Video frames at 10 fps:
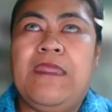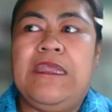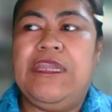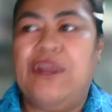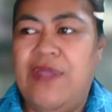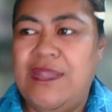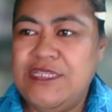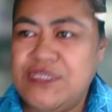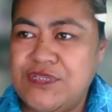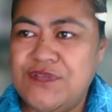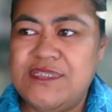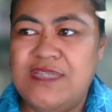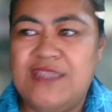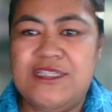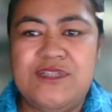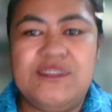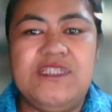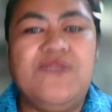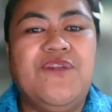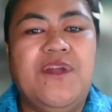you know, introducing us to
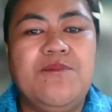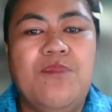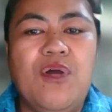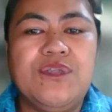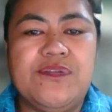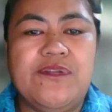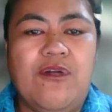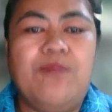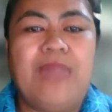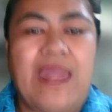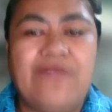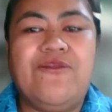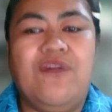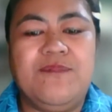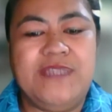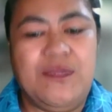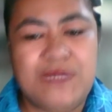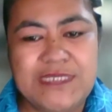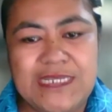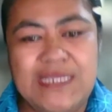different modules or platforms that we
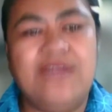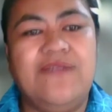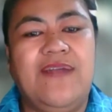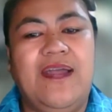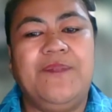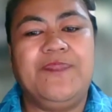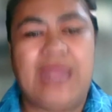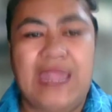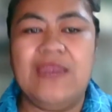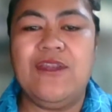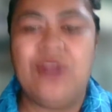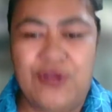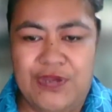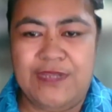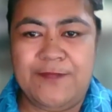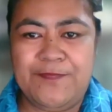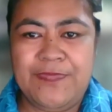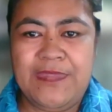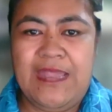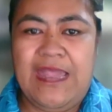deliver and learn.
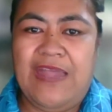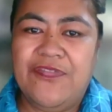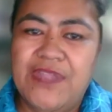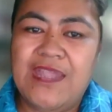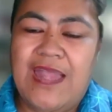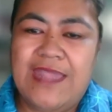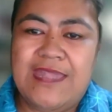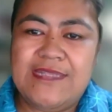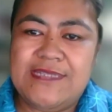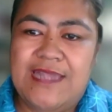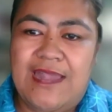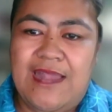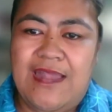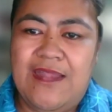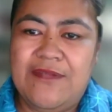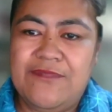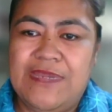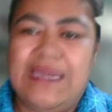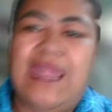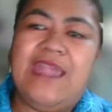I think I can
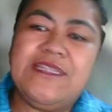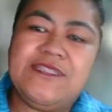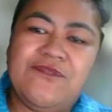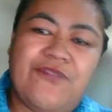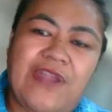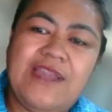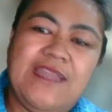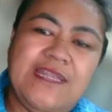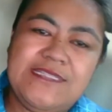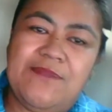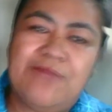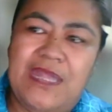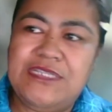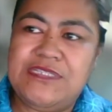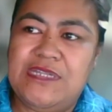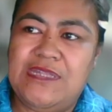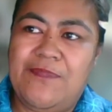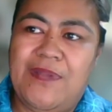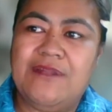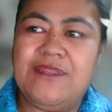relate to Franklin's mention
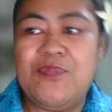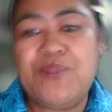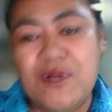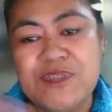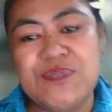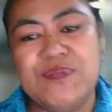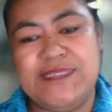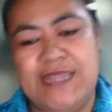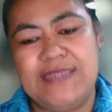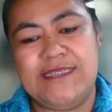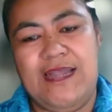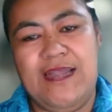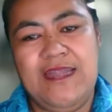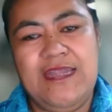about the postal sector.